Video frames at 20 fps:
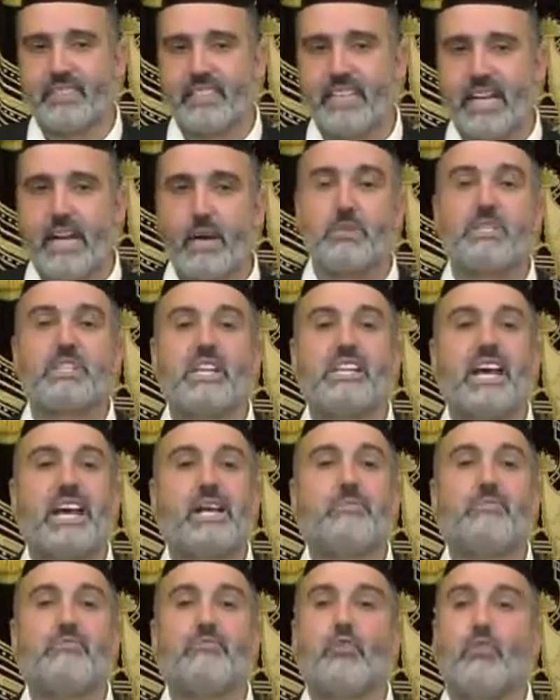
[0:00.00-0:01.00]
It was the
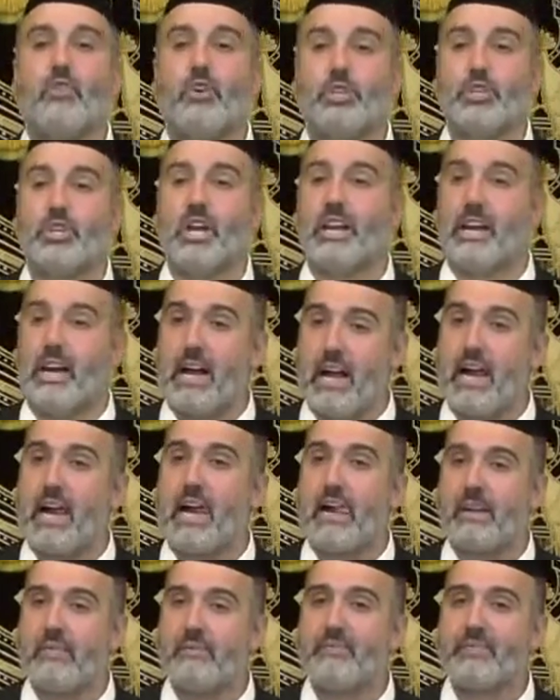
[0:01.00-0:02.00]
night before Rosh Hashanah.
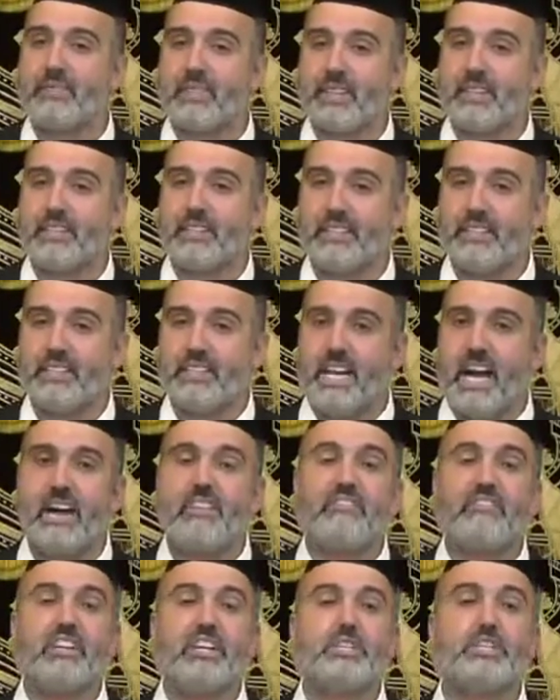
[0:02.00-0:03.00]
I
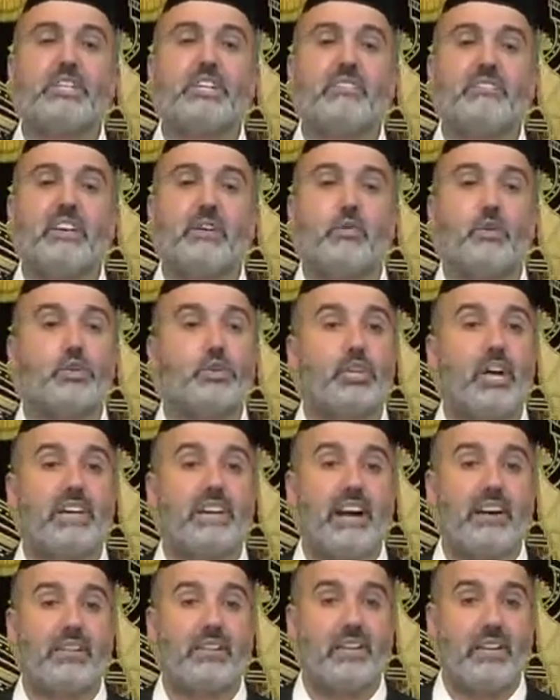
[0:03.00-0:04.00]
finished giving a Rosh
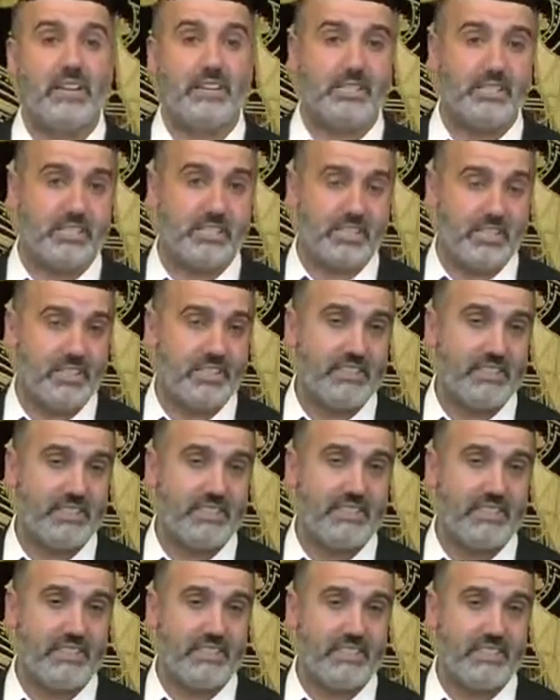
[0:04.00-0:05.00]
Hashanah class,
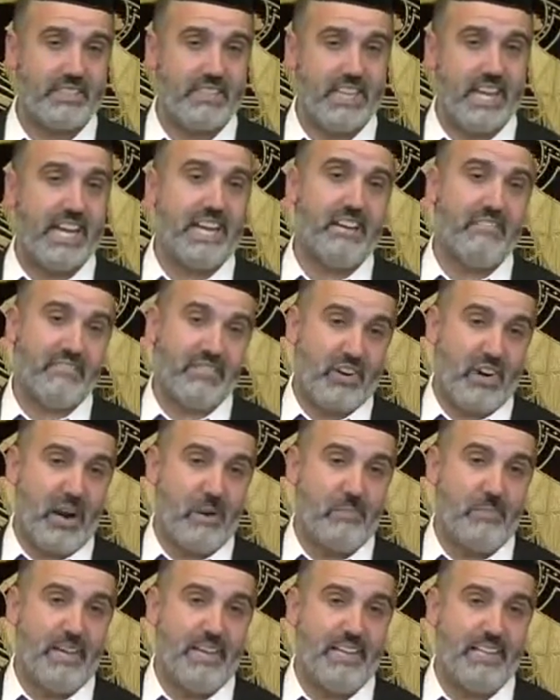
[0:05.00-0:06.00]
and after
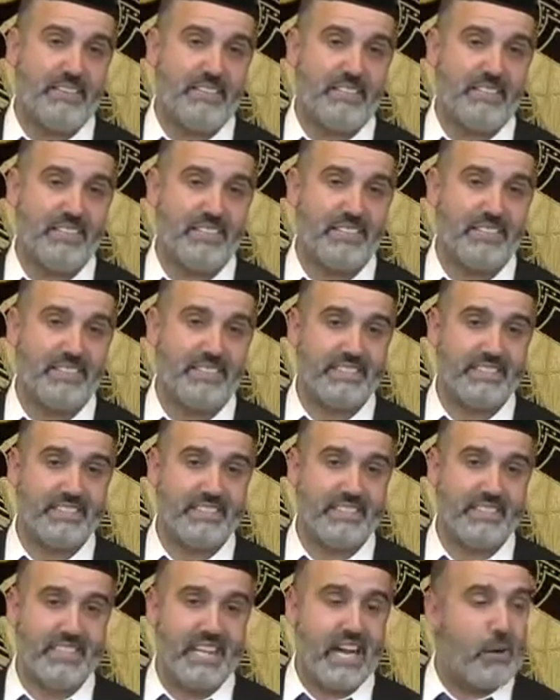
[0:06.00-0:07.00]
Arbit,
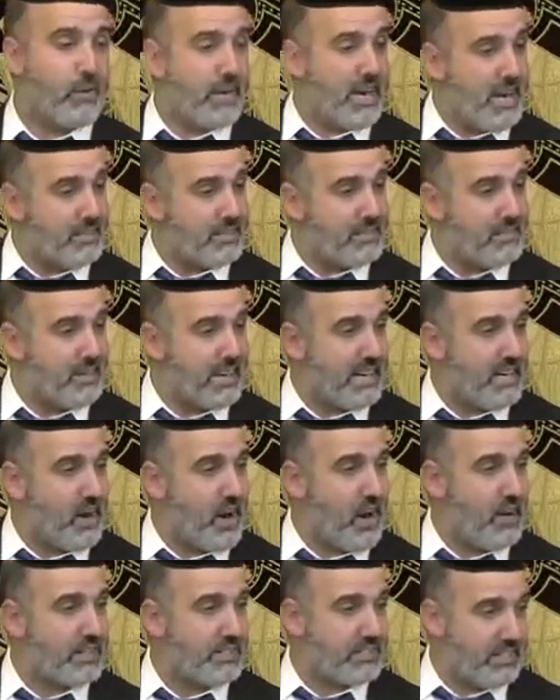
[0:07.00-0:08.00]
I went out to my
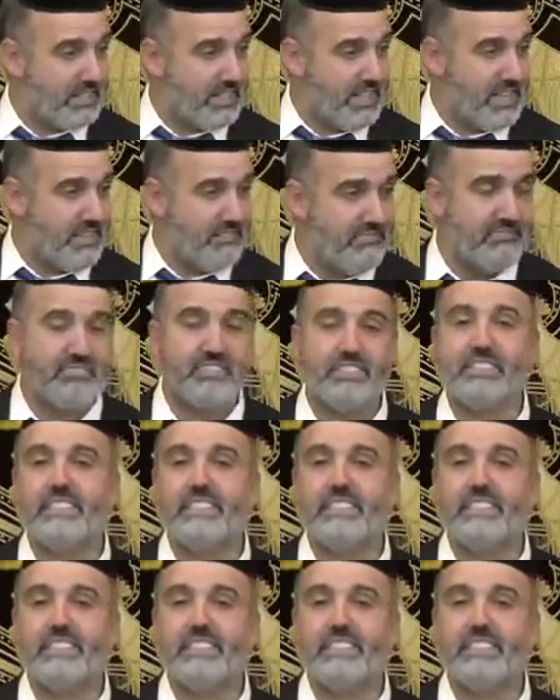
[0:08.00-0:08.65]
car to leave.